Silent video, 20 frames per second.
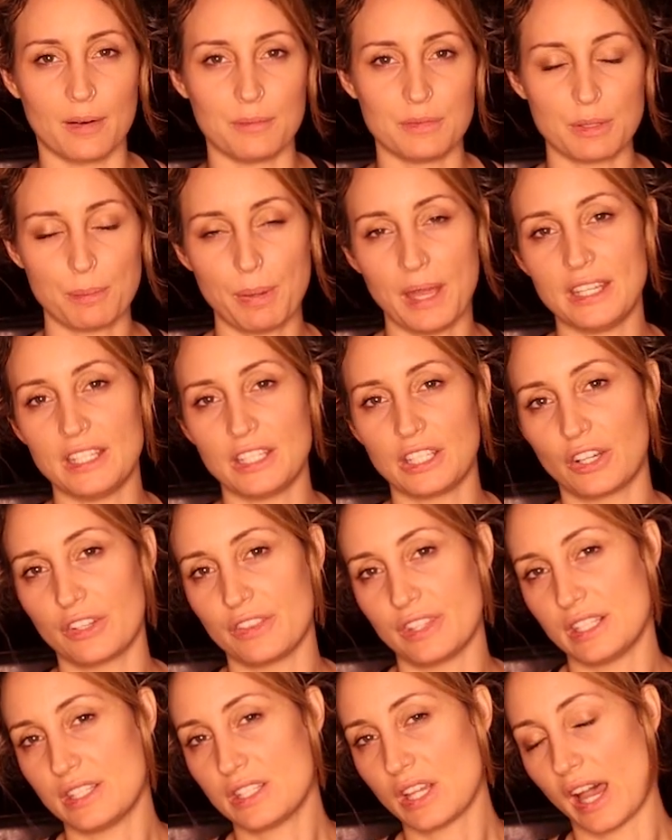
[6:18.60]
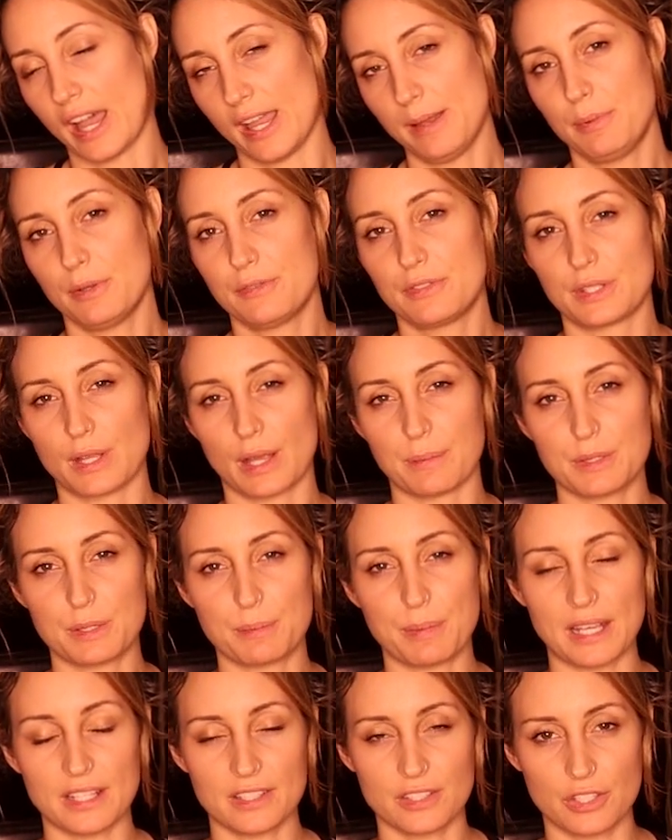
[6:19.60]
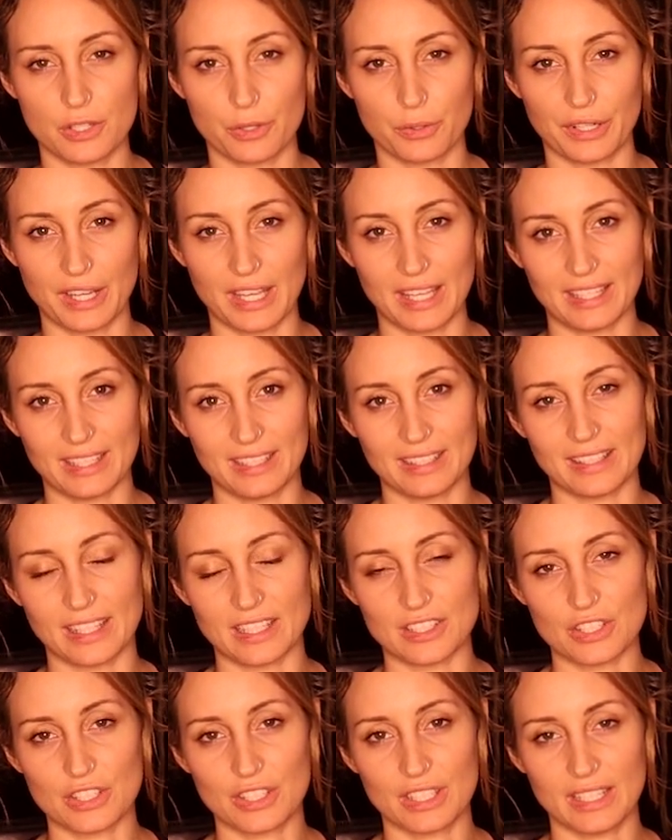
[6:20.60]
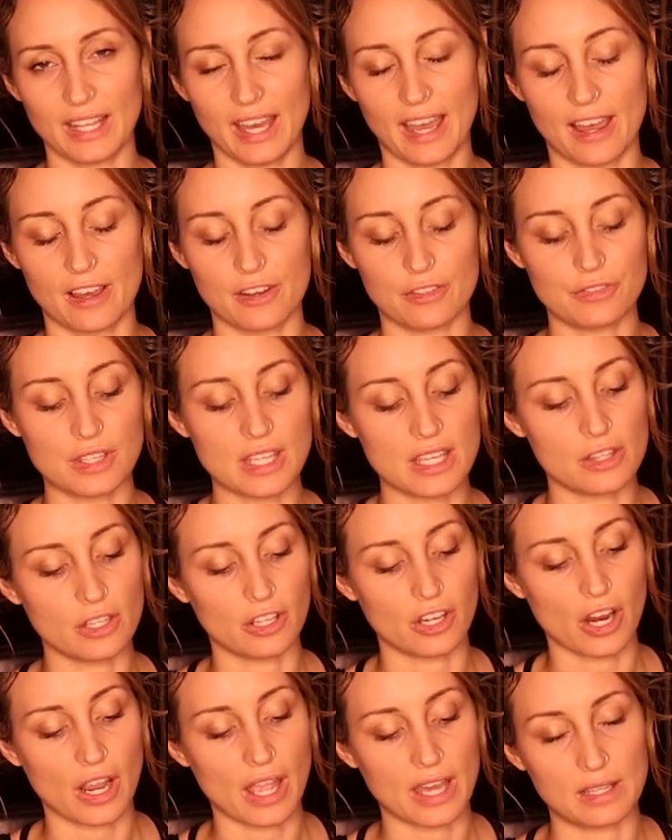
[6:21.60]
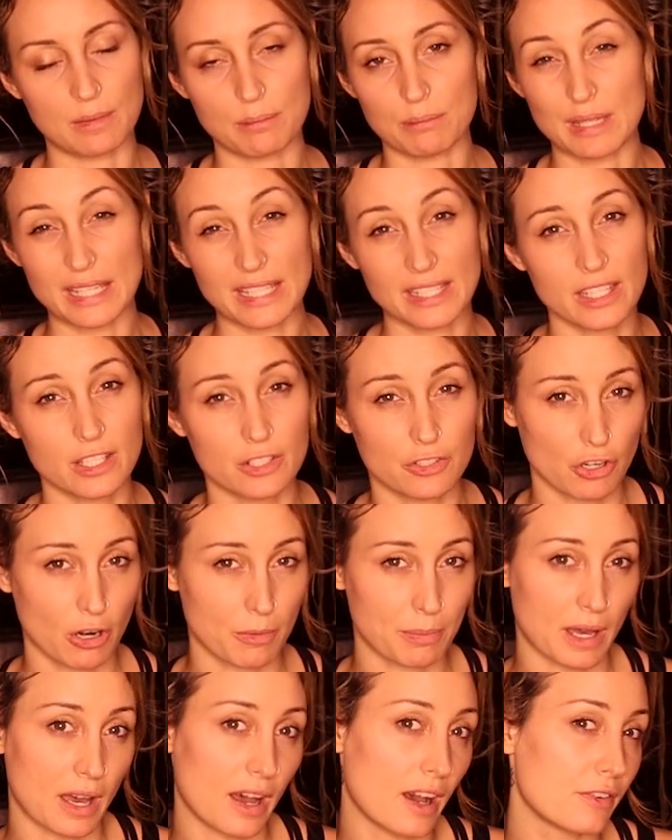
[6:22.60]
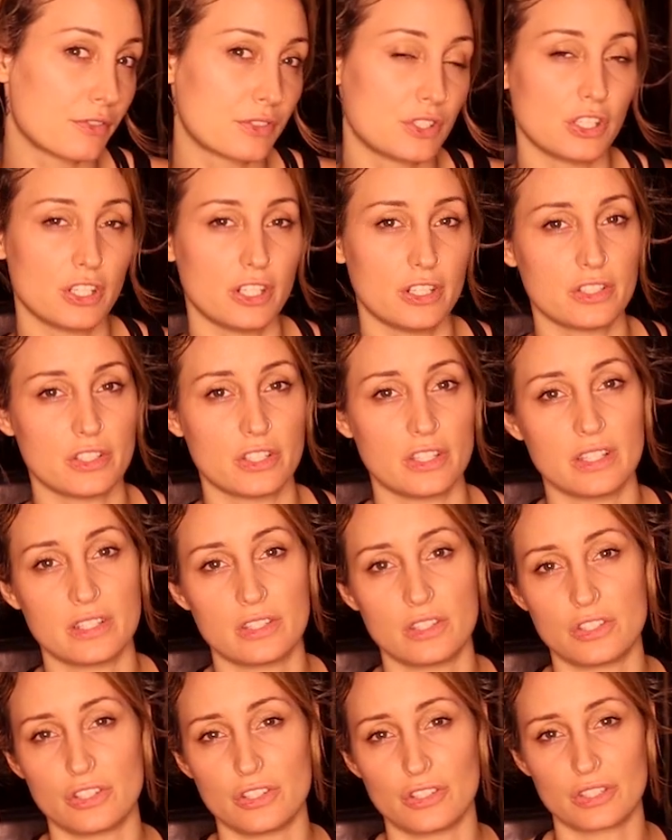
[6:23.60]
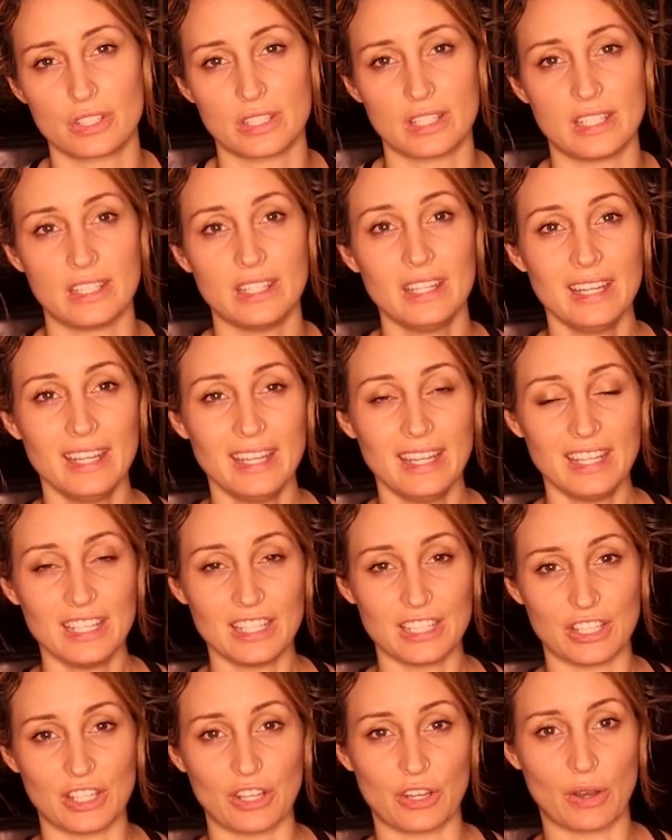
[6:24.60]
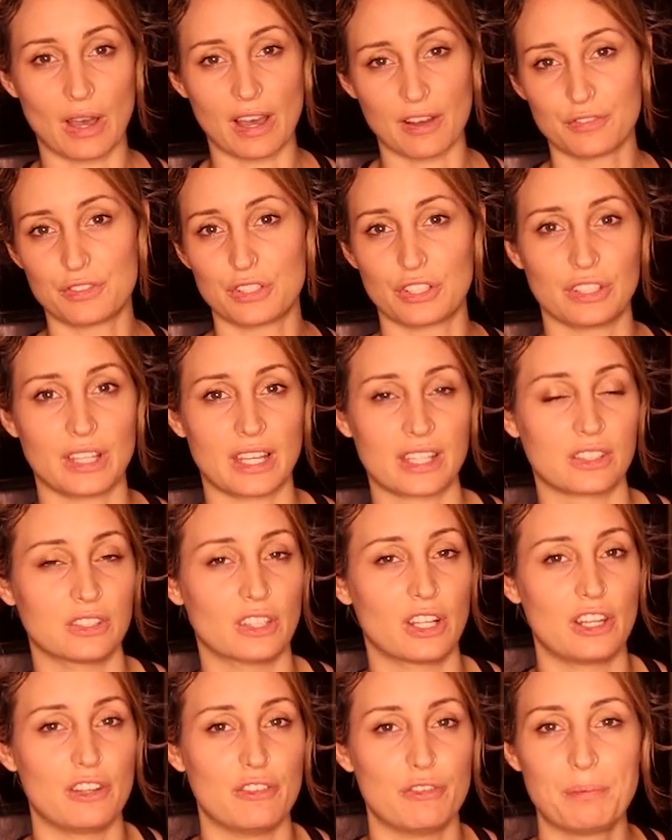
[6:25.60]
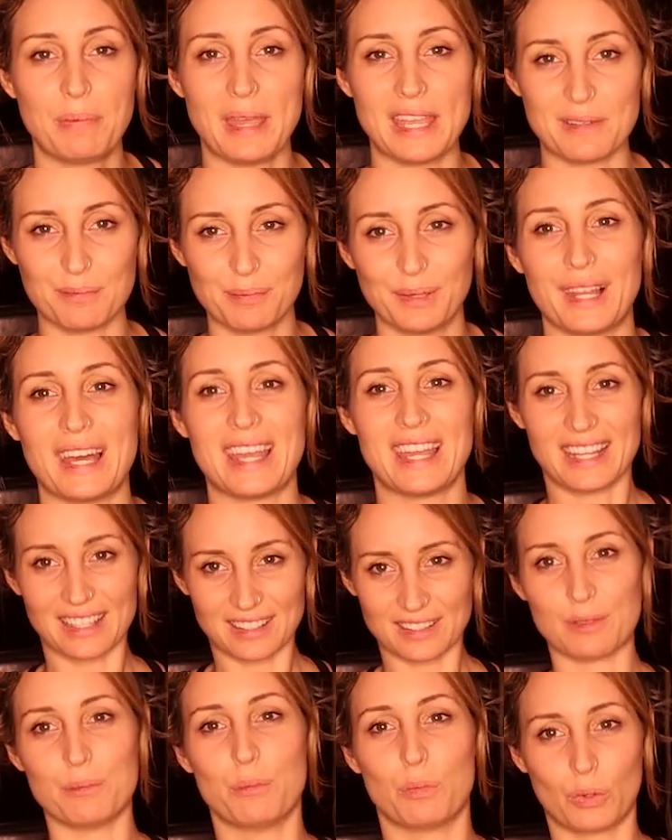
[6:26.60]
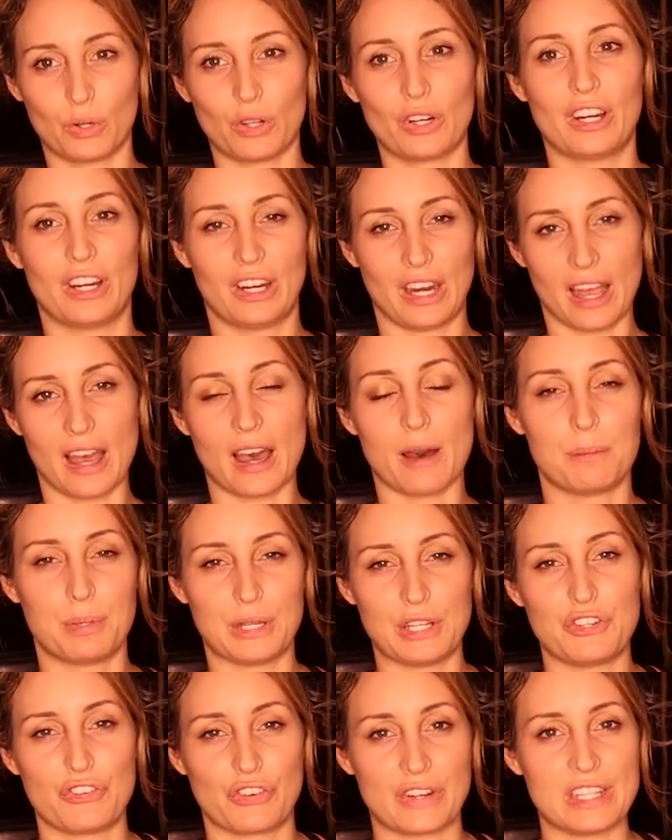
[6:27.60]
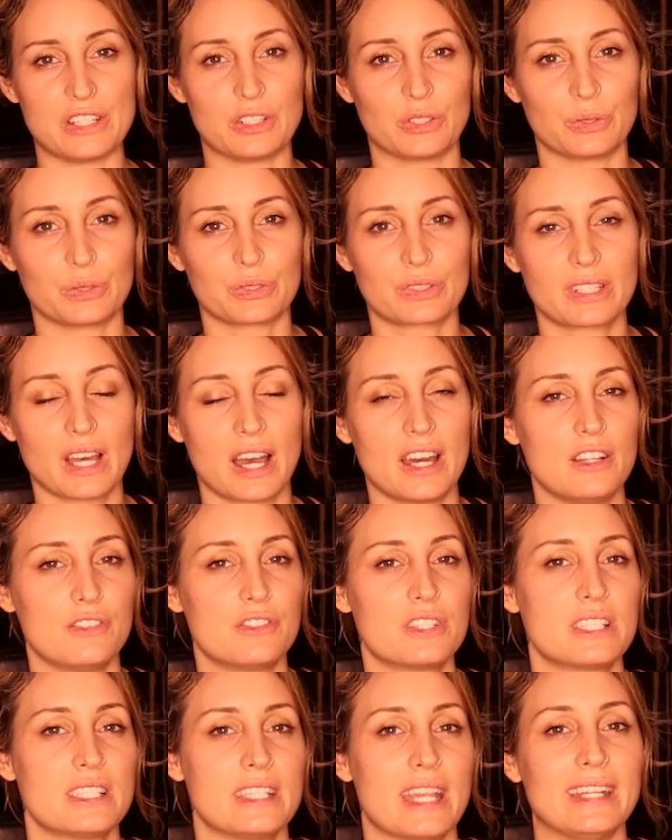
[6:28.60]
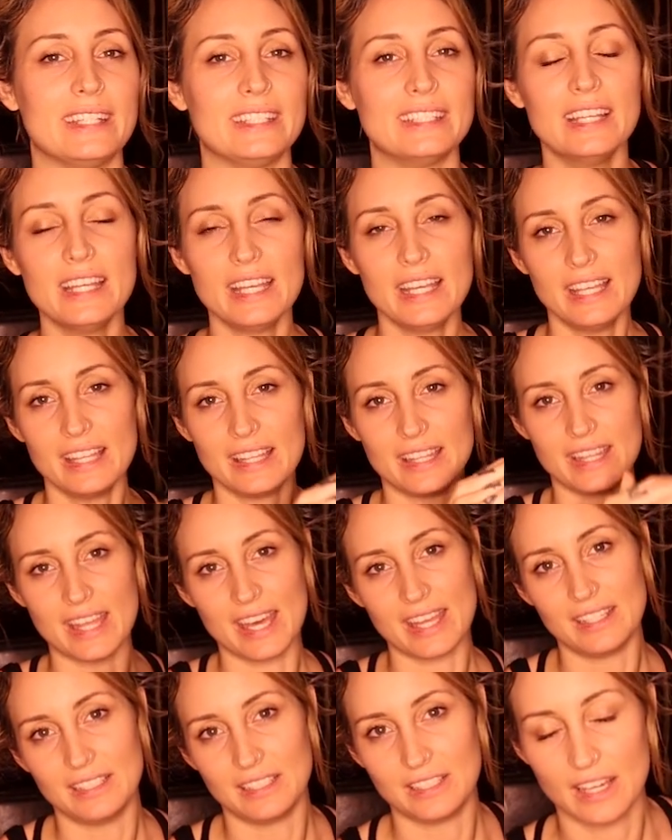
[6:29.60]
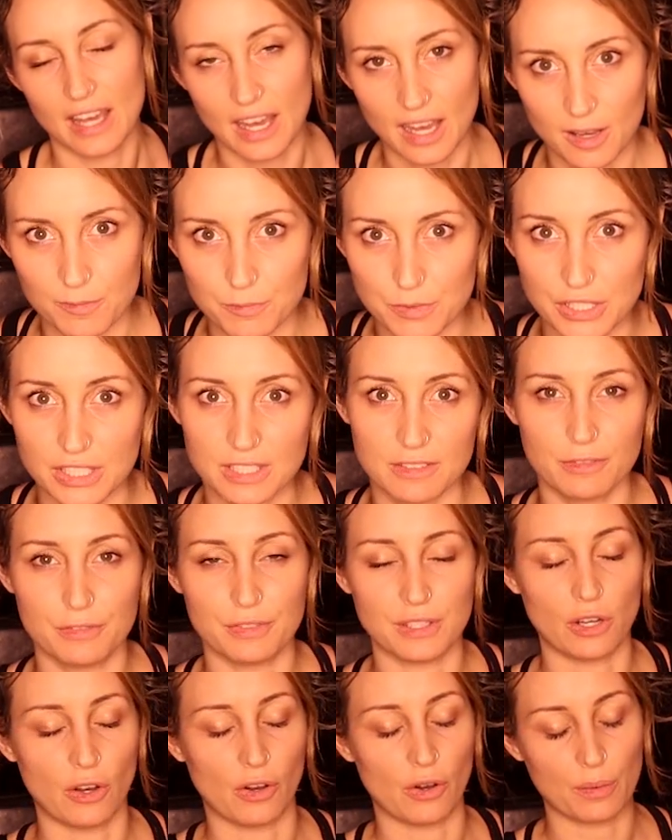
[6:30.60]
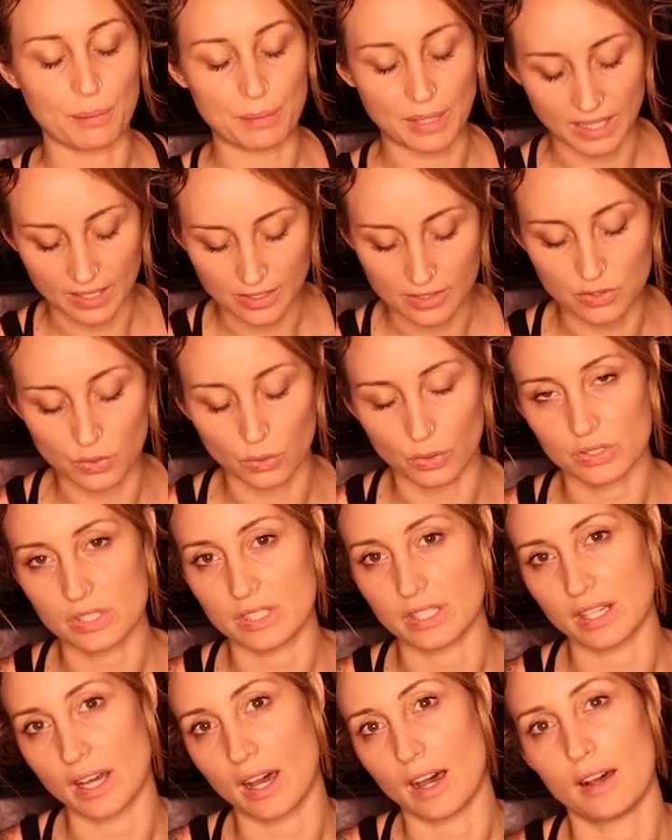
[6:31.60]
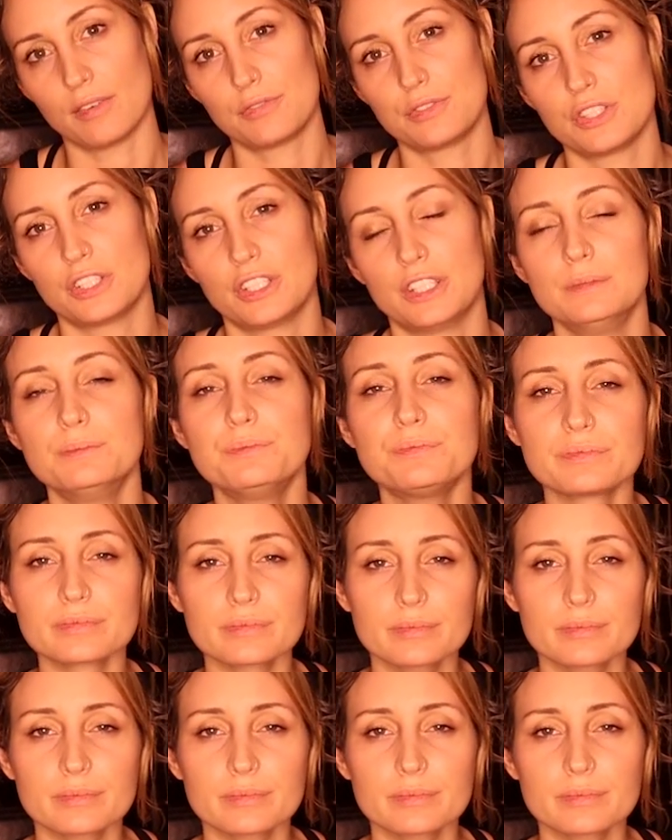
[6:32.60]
depending on the type of subspace you're in, then you can have either an immediate drop after. So this is usually, after like a lot of pain play and the more up adrenal kind of state, then you can feel a bit exhausted after.